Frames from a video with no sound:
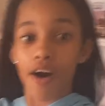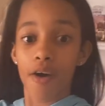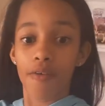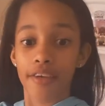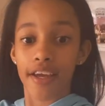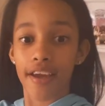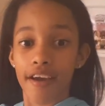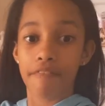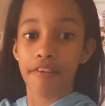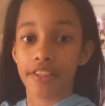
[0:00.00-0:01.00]
Okay,
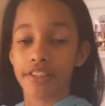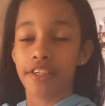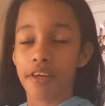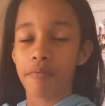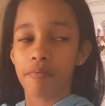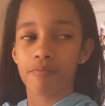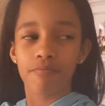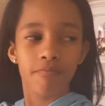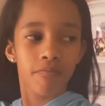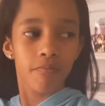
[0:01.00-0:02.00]
I fixed it.
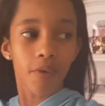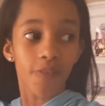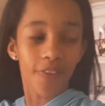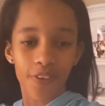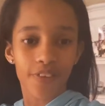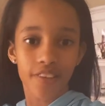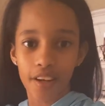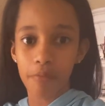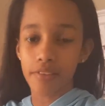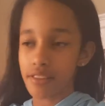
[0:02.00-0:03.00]
Hopefully it'll
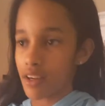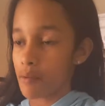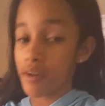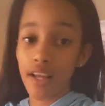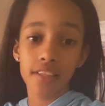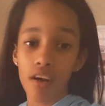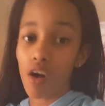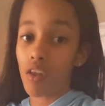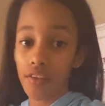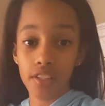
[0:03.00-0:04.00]
shut up this time. It does that
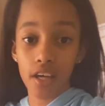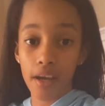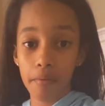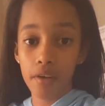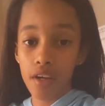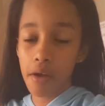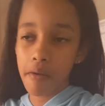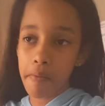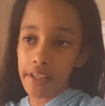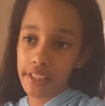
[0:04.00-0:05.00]
all the time.
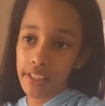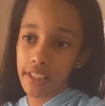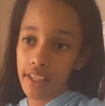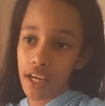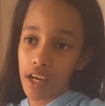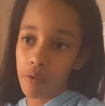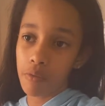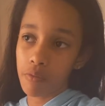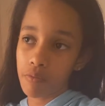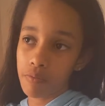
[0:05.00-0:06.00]
Basically, I,
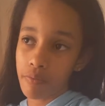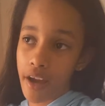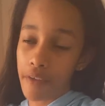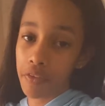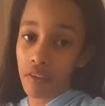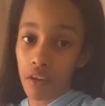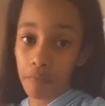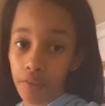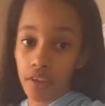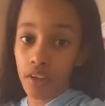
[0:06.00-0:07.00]
I have to
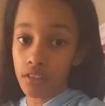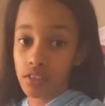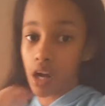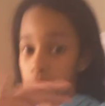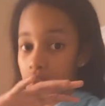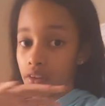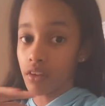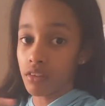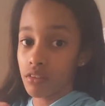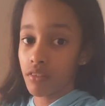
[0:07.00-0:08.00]
lift the top of
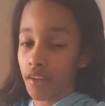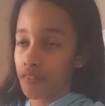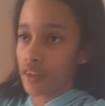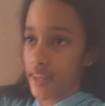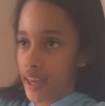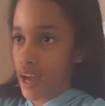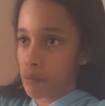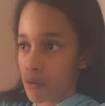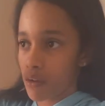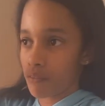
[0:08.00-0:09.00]
the, like the
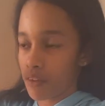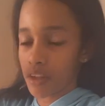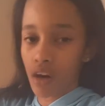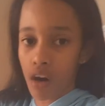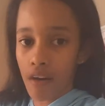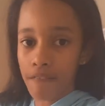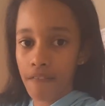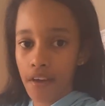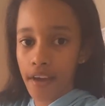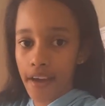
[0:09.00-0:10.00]
cap of it off.
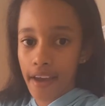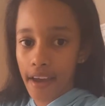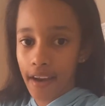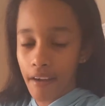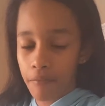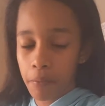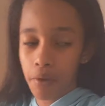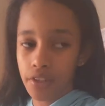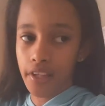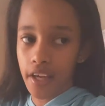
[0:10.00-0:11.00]
And I have to
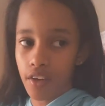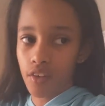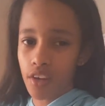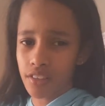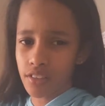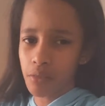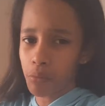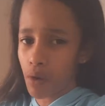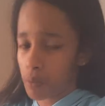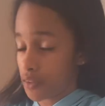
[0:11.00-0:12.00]
push the handle because there's
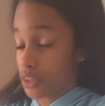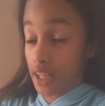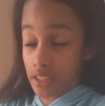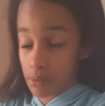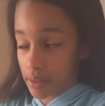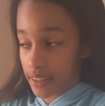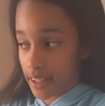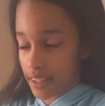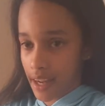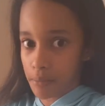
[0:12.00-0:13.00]
something wrong with the chain, something like
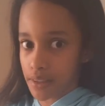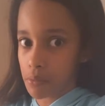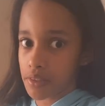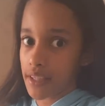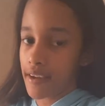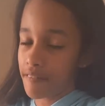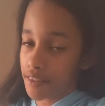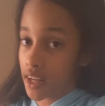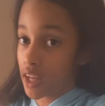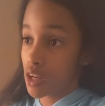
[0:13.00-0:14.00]
that. And it happens almost
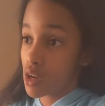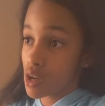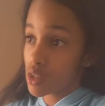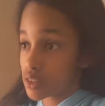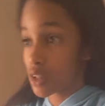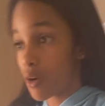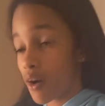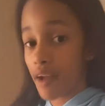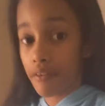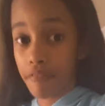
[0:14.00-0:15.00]
every day. So
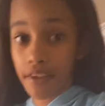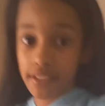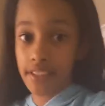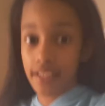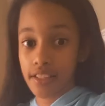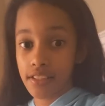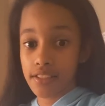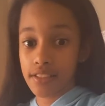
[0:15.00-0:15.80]
I have to fix it.